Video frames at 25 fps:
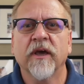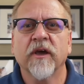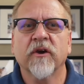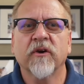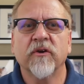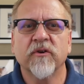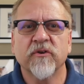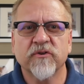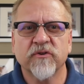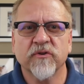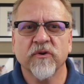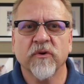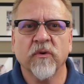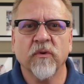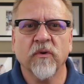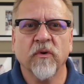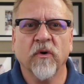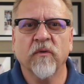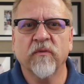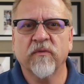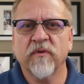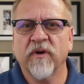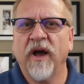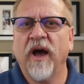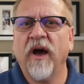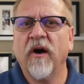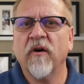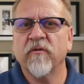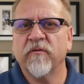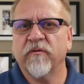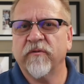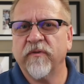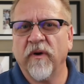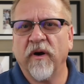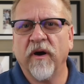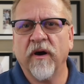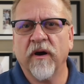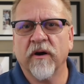control over how
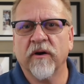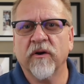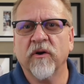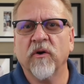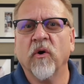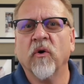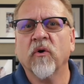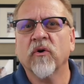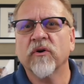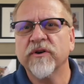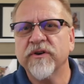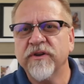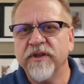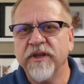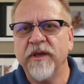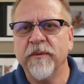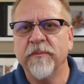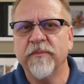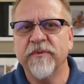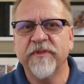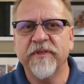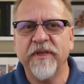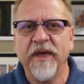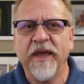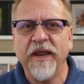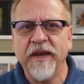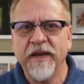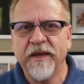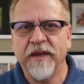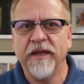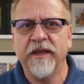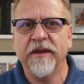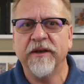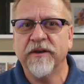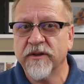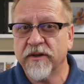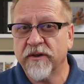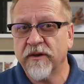far or deep they
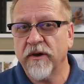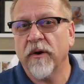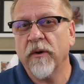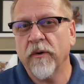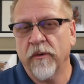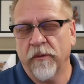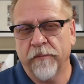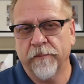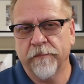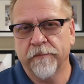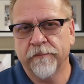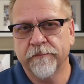need to go.